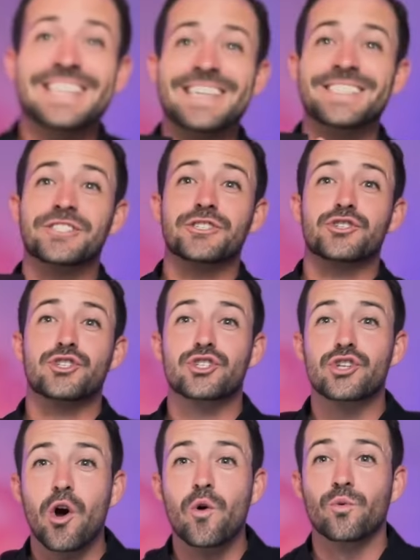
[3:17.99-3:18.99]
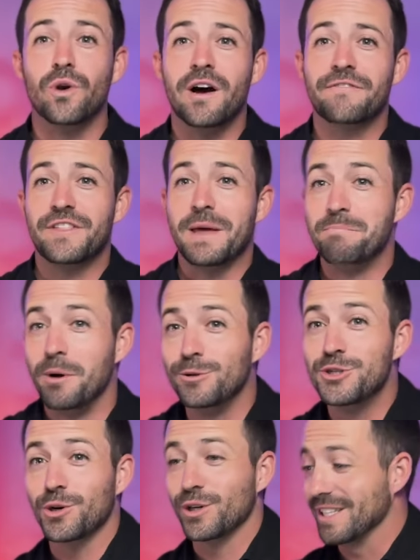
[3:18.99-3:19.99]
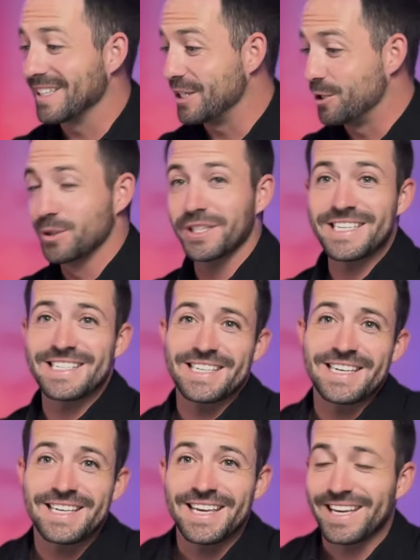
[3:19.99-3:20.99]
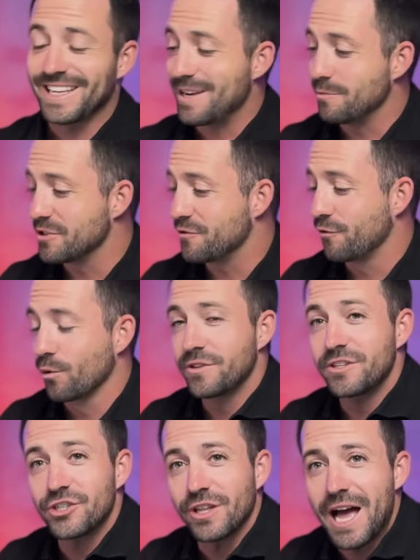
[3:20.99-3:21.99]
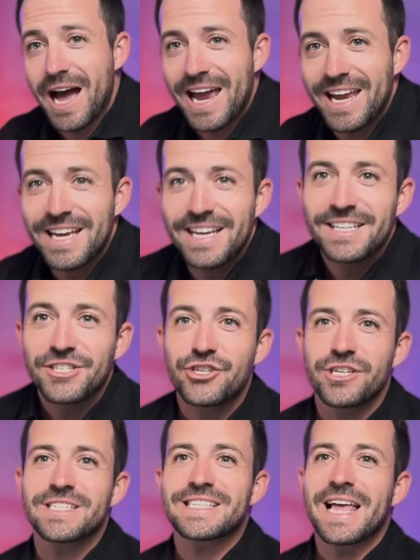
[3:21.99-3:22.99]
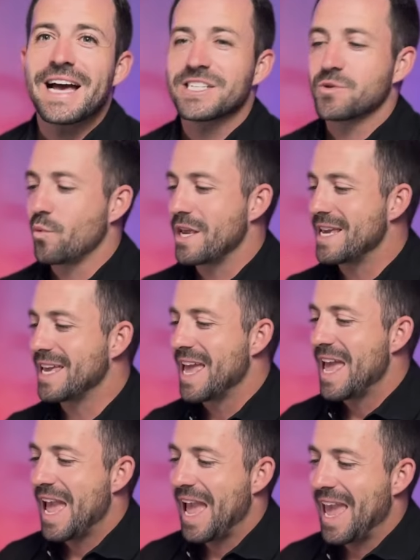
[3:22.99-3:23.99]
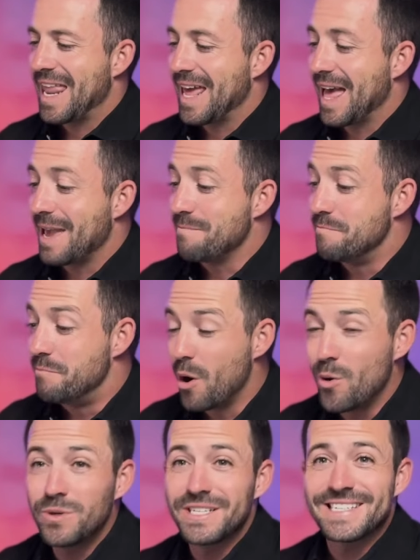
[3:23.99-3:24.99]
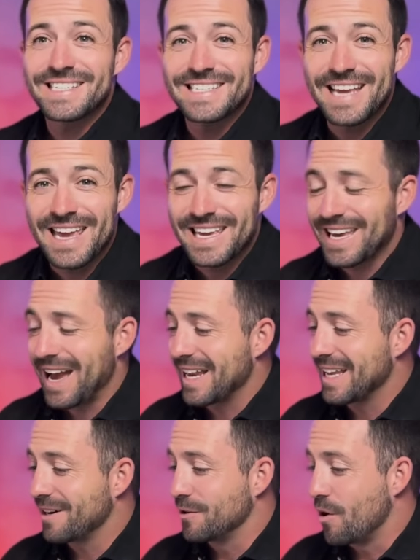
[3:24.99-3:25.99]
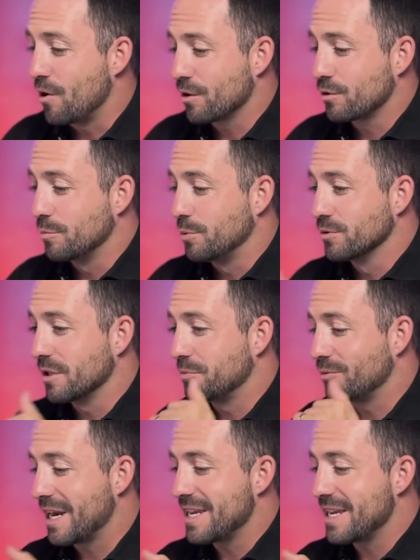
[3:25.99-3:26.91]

gets so rough that boats are literally sinking. It was 4th of July just last week, and a boat sank. I got an article pulled up right